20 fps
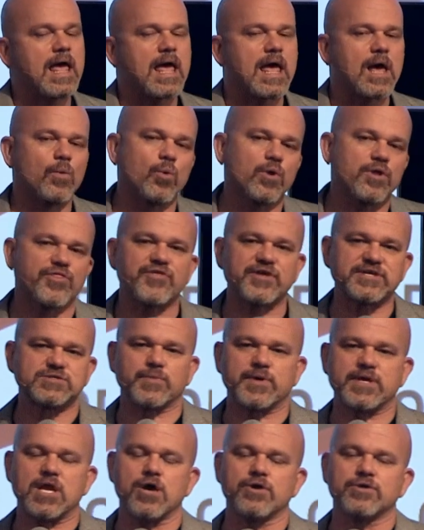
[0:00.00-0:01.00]
And one of the things that
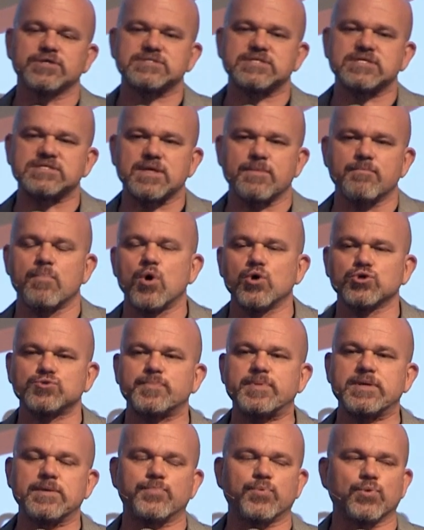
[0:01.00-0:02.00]
we noticed is that most
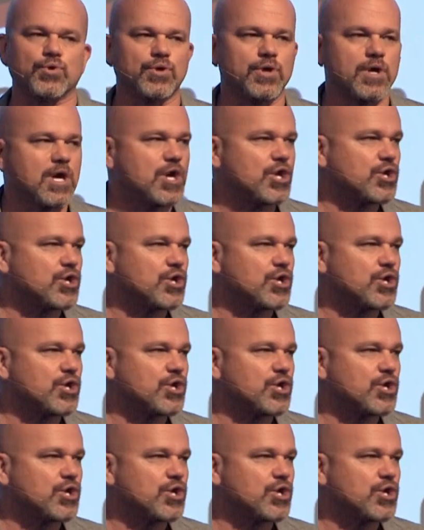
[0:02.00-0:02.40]
people